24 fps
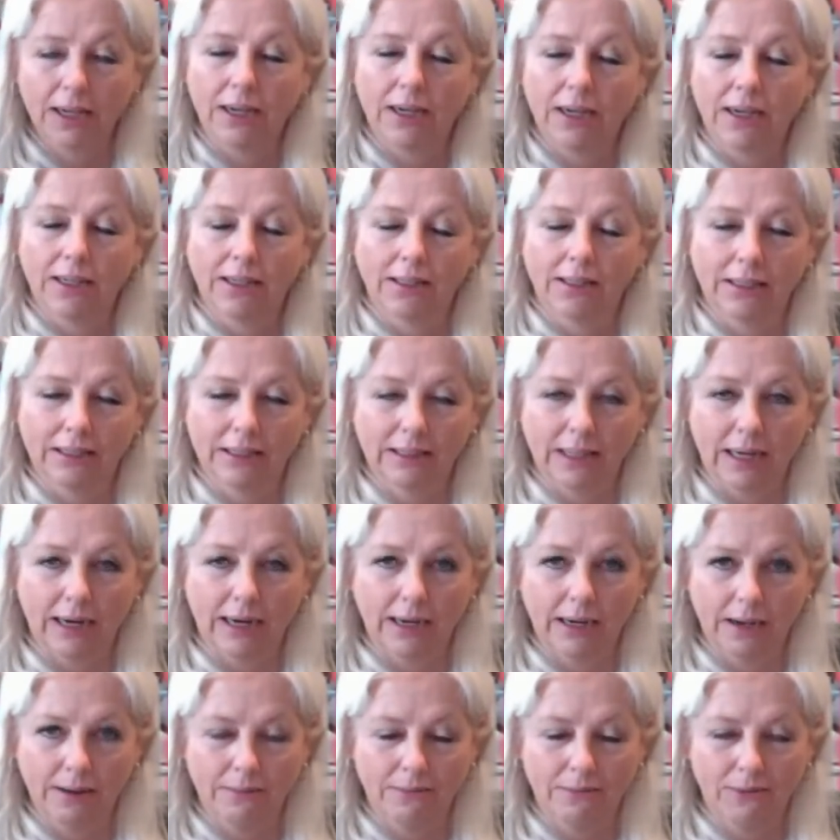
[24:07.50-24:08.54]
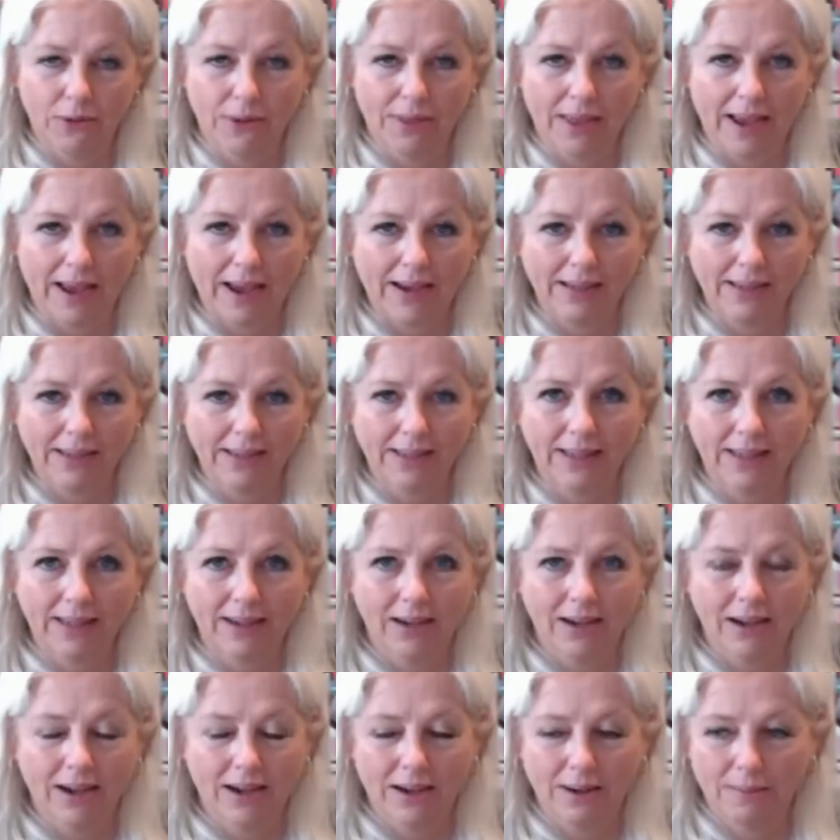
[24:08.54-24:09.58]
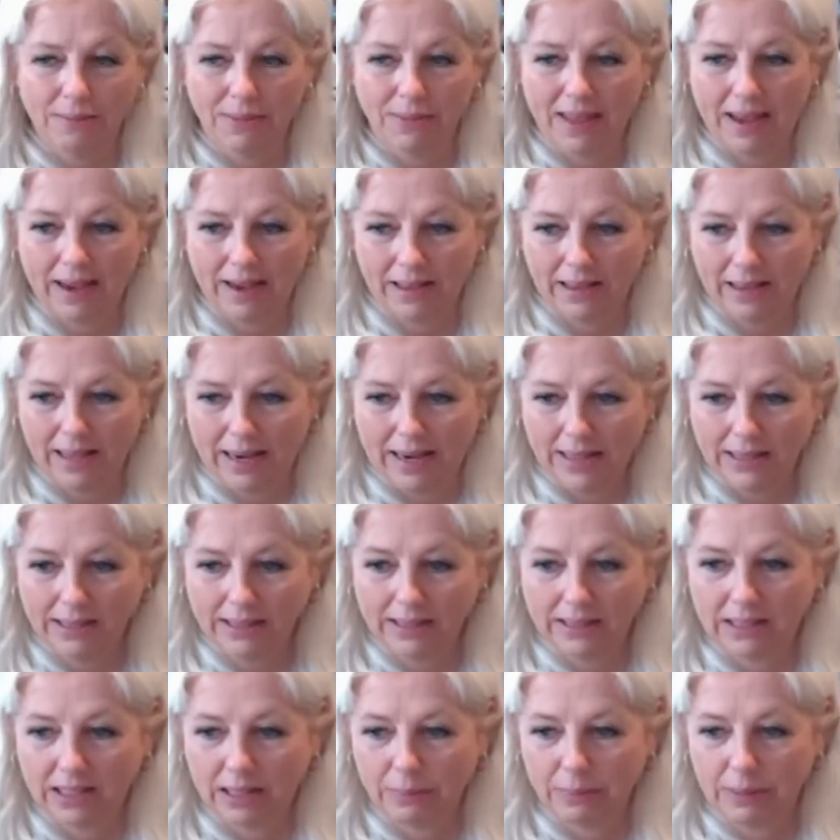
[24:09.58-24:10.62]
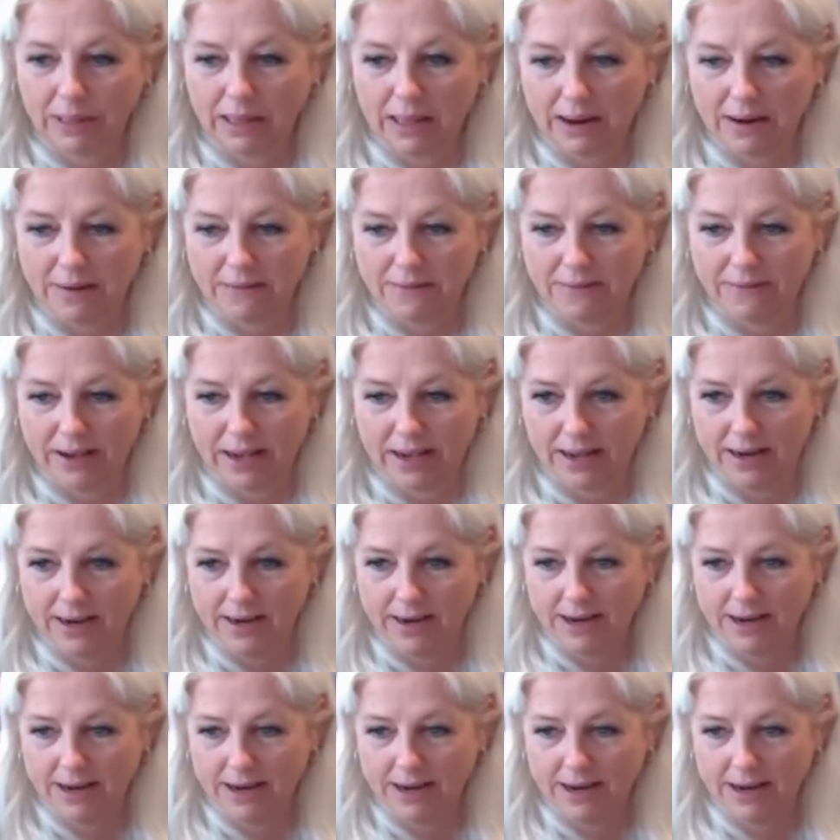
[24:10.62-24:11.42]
to sign up for that class. It's gonna be a lot of fun.